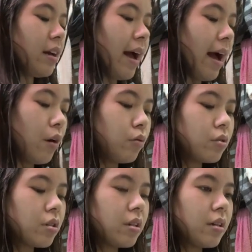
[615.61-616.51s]

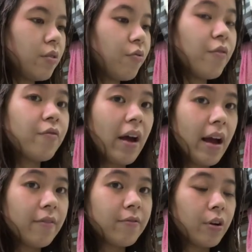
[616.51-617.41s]
out
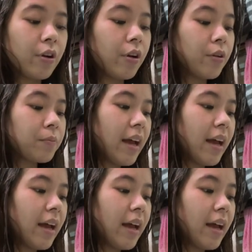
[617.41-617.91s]
revive her